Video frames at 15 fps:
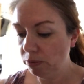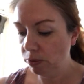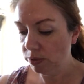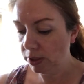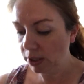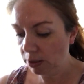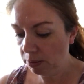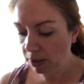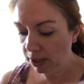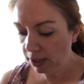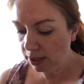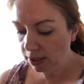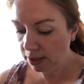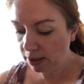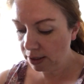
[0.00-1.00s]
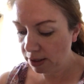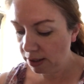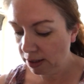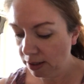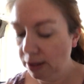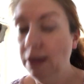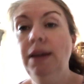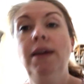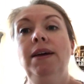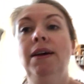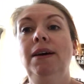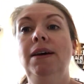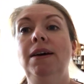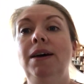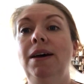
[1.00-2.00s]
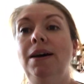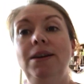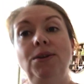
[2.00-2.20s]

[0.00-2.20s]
rules anyway, I